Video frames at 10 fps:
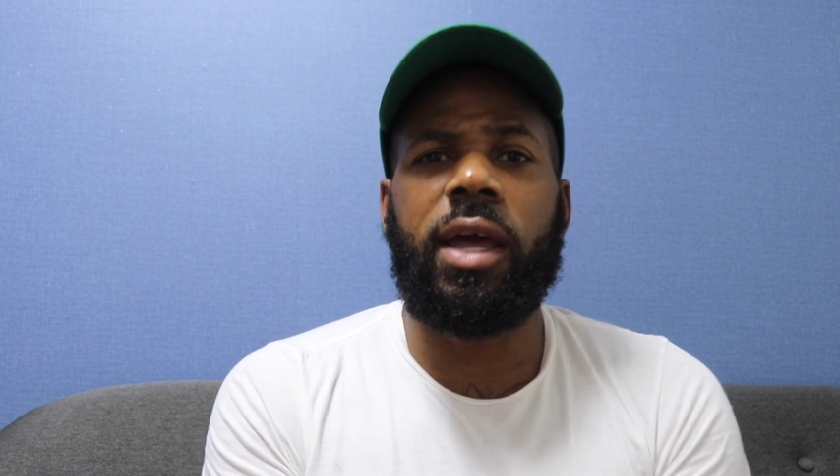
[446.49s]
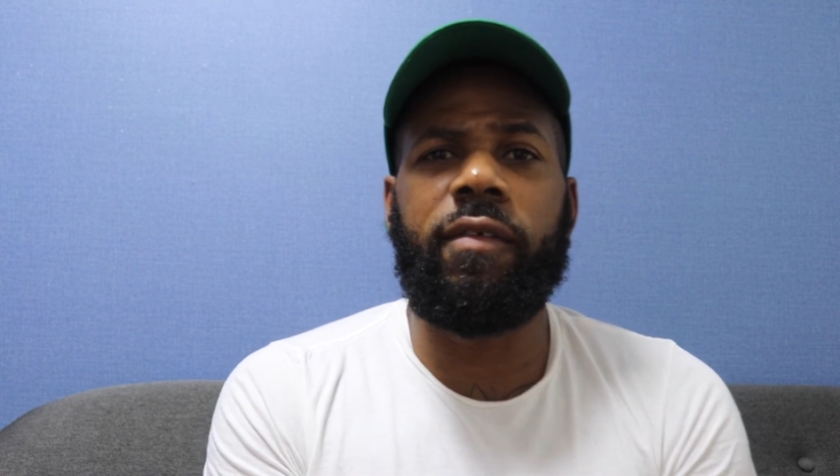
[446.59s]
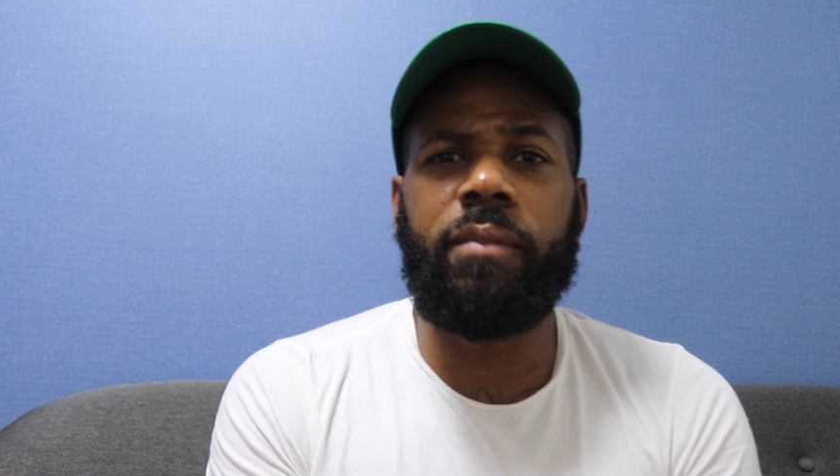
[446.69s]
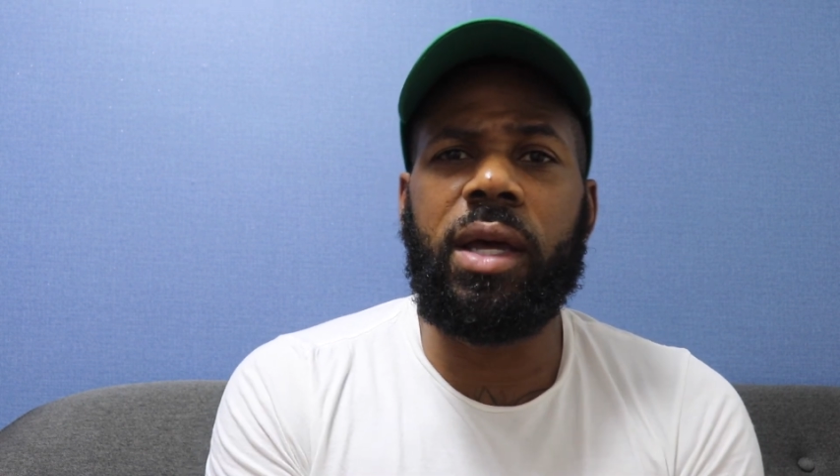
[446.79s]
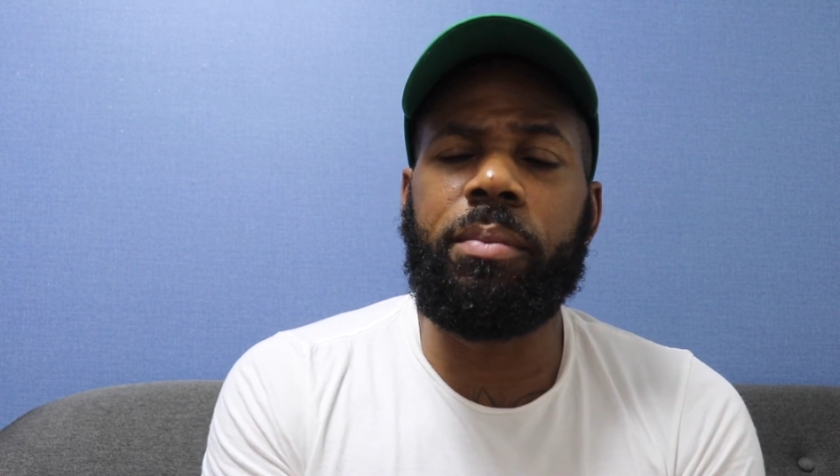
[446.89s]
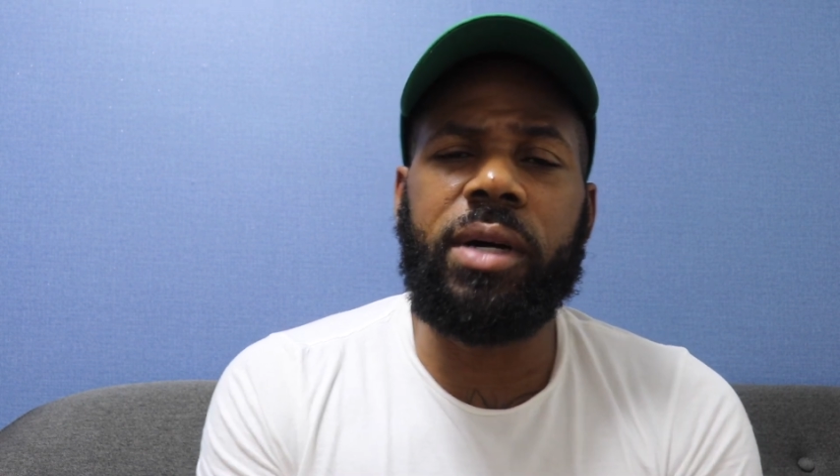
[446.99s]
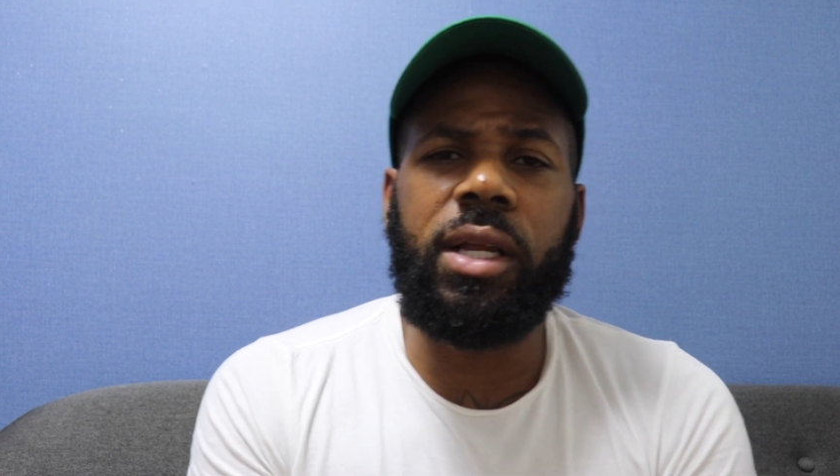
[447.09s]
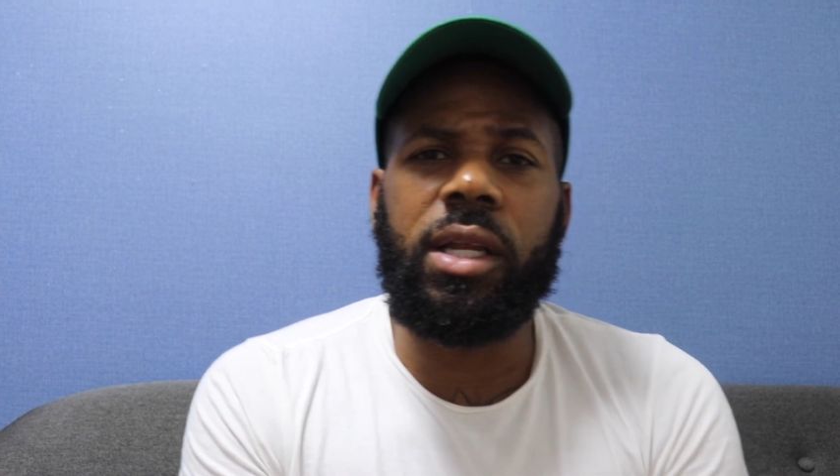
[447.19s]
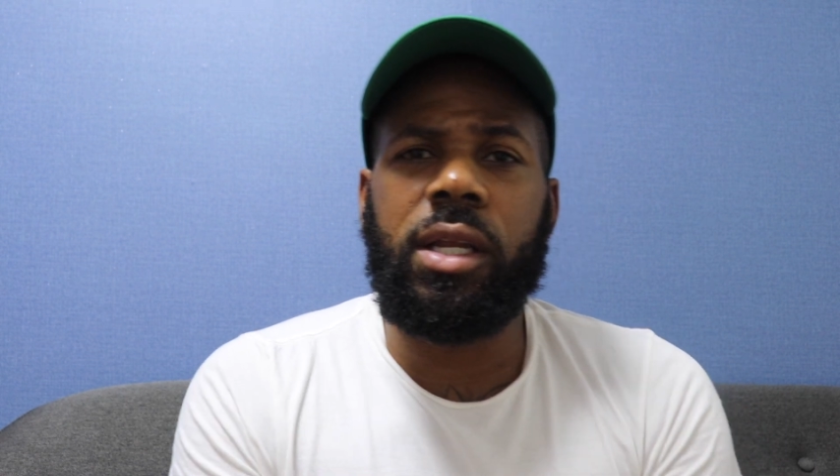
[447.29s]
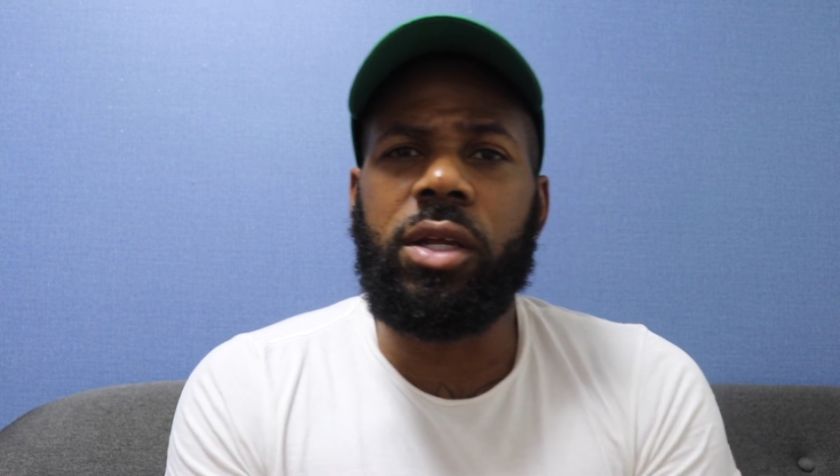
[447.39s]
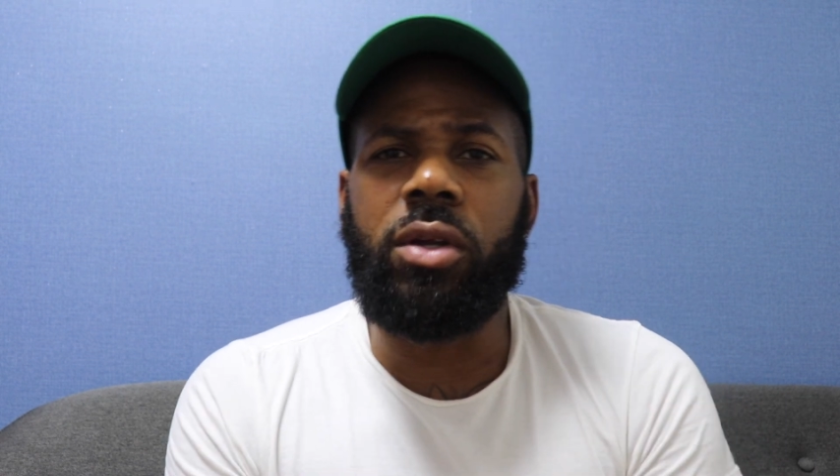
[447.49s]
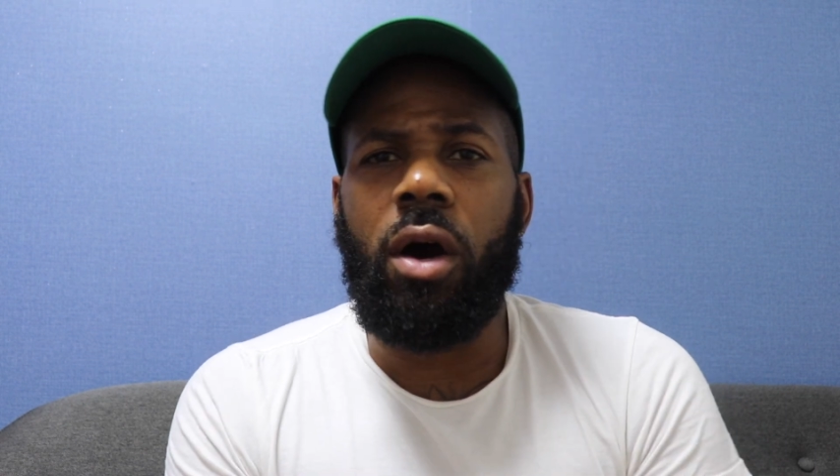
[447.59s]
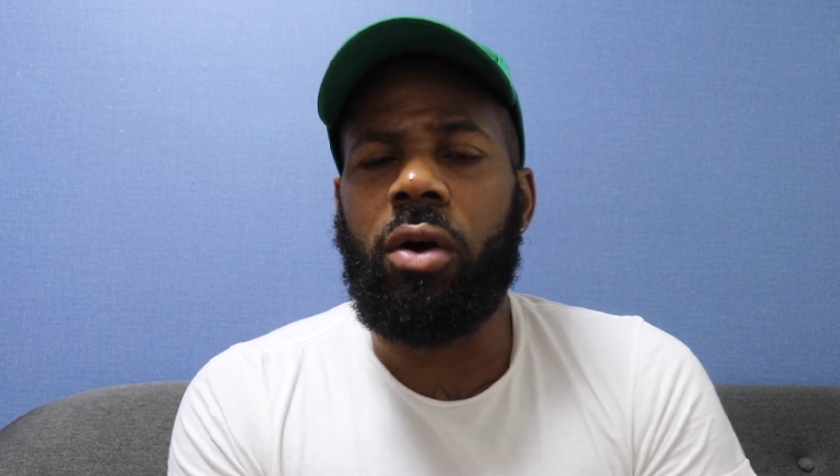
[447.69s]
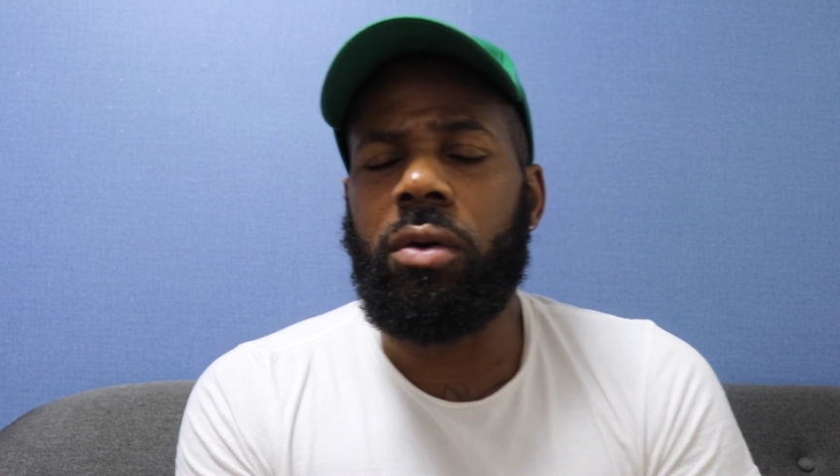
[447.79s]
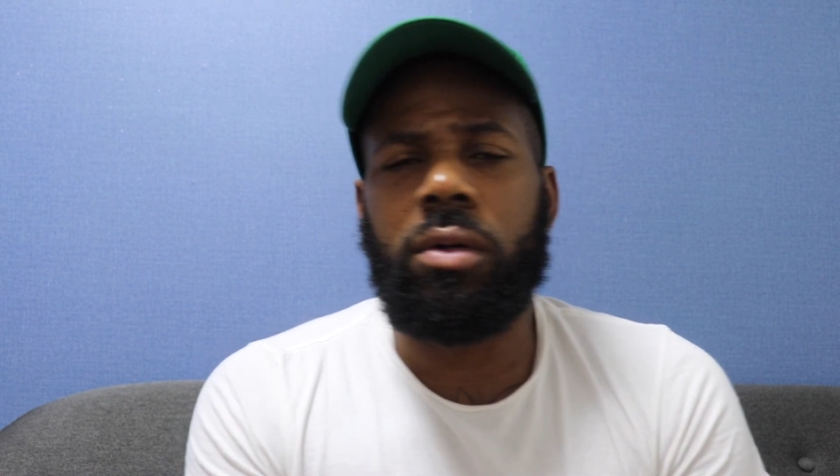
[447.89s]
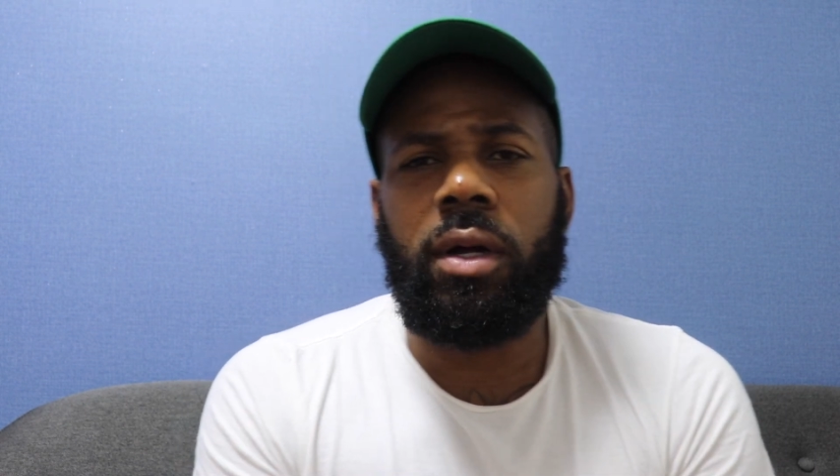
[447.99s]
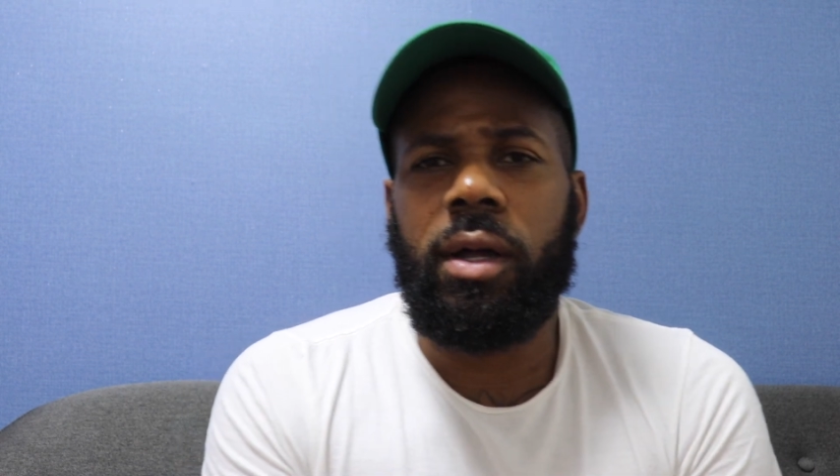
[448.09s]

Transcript: give me, but you know,